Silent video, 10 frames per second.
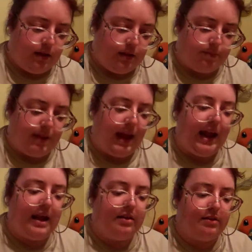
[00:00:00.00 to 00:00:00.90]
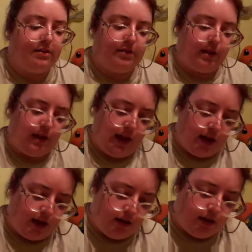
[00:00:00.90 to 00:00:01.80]
The pants,
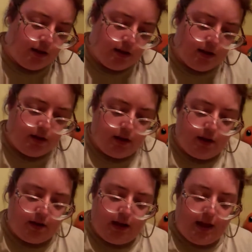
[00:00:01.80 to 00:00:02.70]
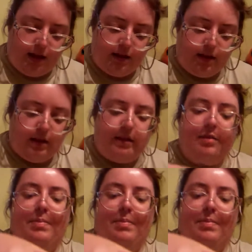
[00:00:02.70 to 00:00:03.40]
yeah, okay. The